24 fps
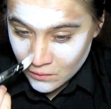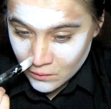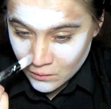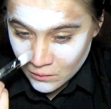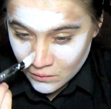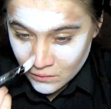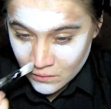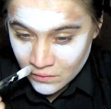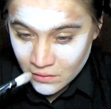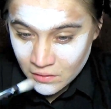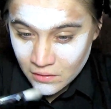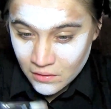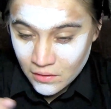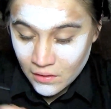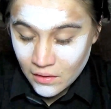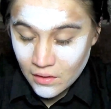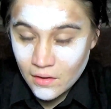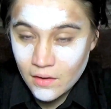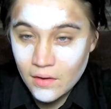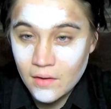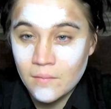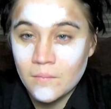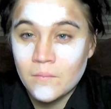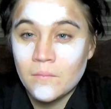look,
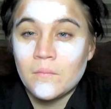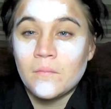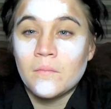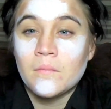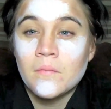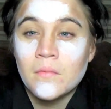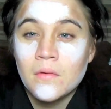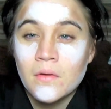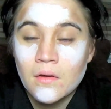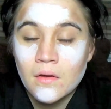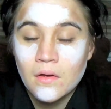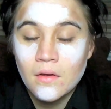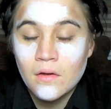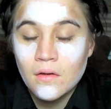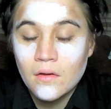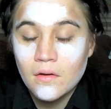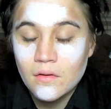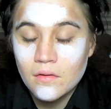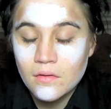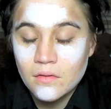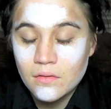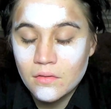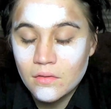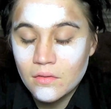
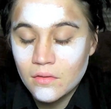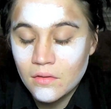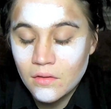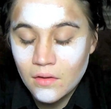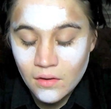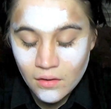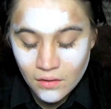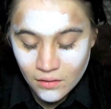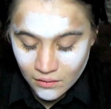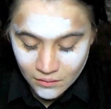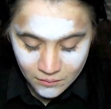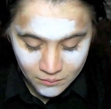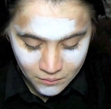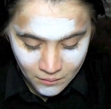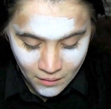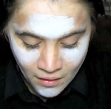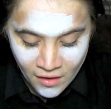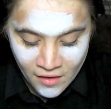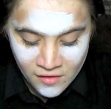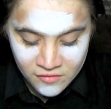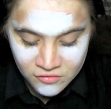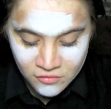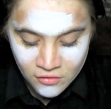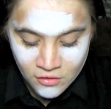the
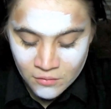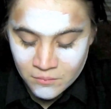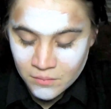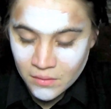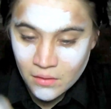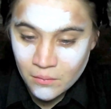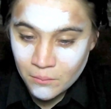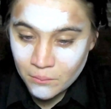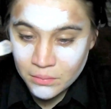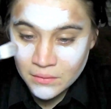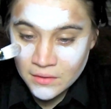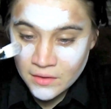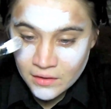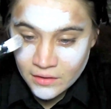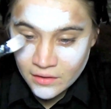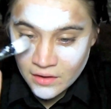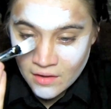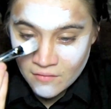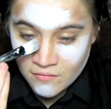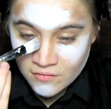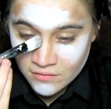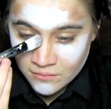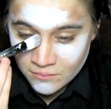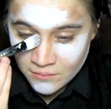eyes are going to be completely
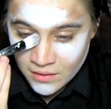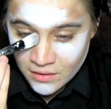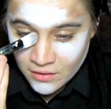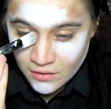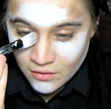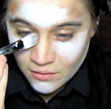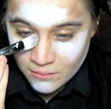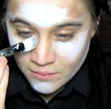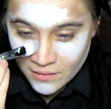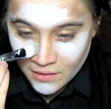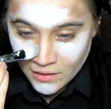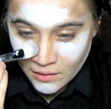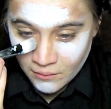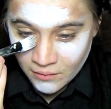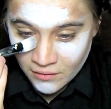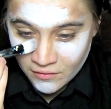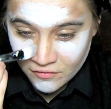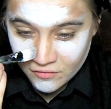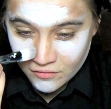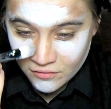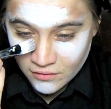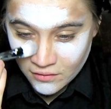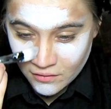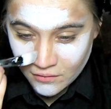covered in makeup anyway,
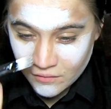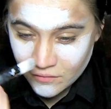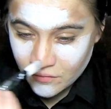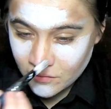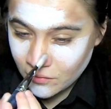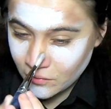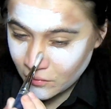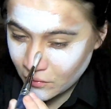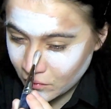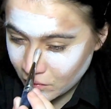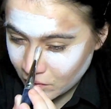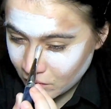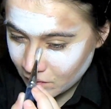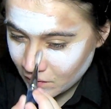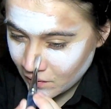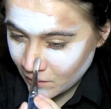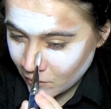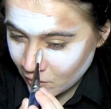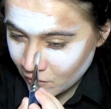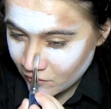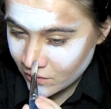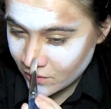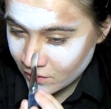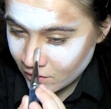so
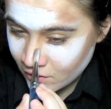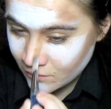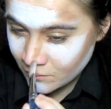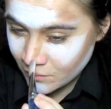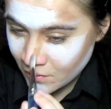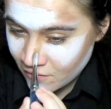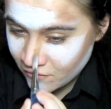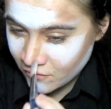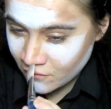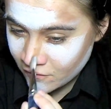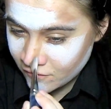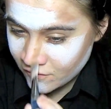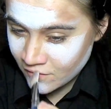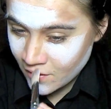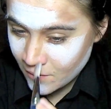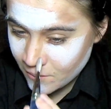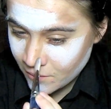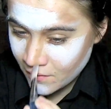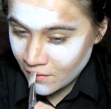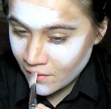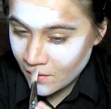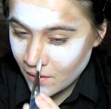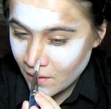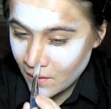I'm not really going to bother with
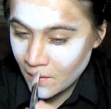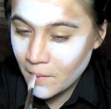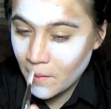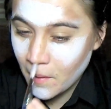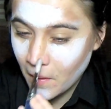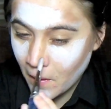that part.